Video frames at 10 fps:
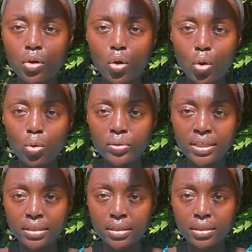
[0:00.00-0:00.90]

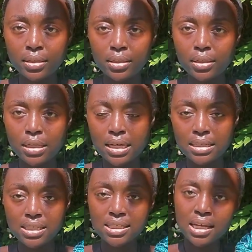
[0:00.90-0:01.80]
holding a
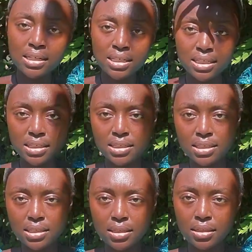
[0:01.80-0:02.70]
sun disk,